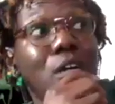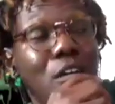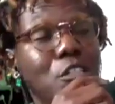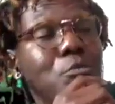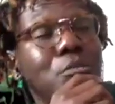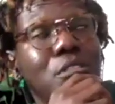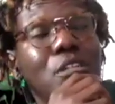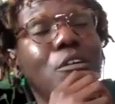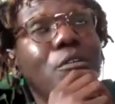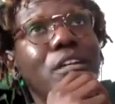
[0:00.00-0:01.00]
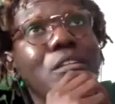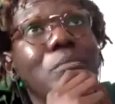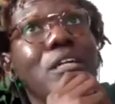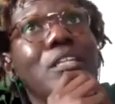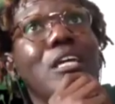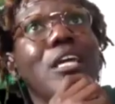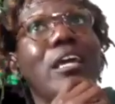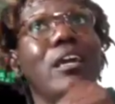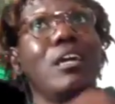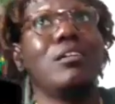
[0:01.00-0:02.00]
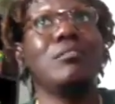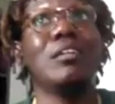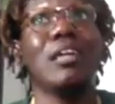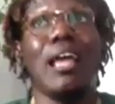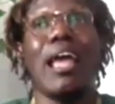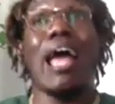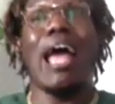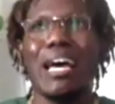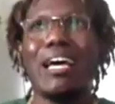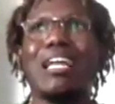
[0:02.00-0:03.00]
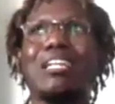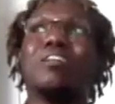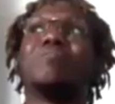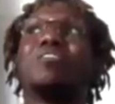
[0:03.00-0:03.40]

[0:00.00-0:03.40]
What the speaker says: are 100% correct about that. And I love